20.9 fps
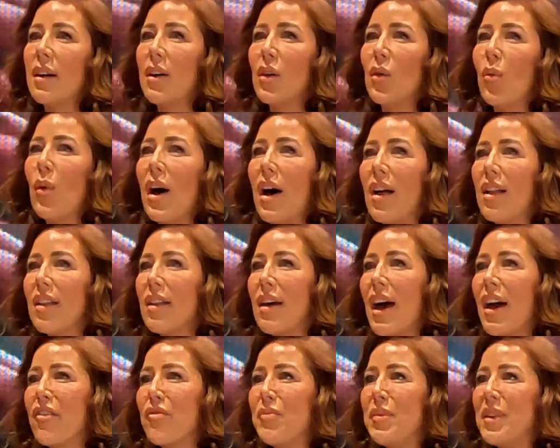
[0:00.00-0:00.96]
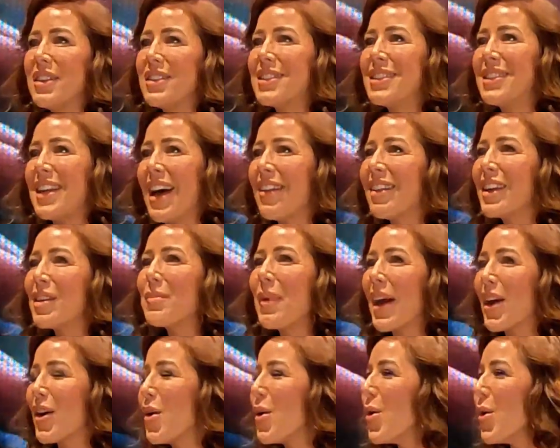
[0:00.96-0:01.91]
Well, I've been selling
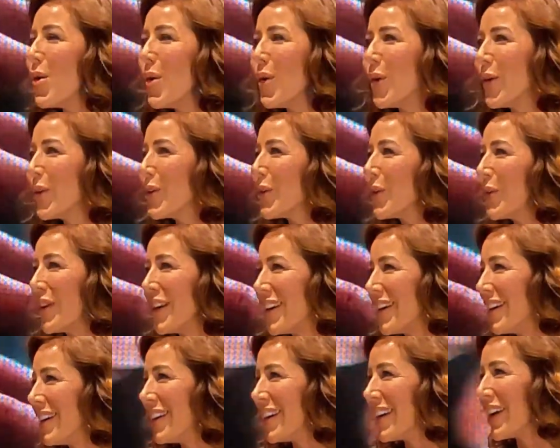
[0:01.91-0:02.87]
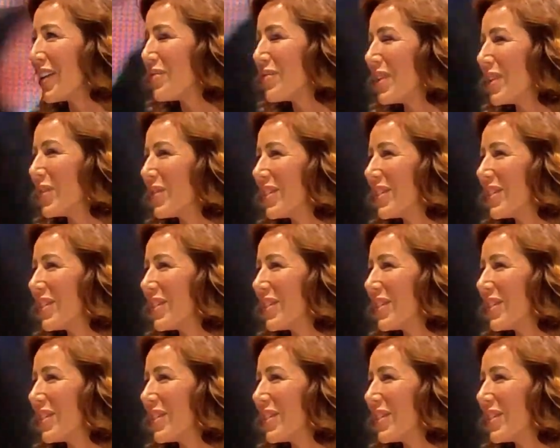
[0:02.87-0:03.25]
my whole career and I've been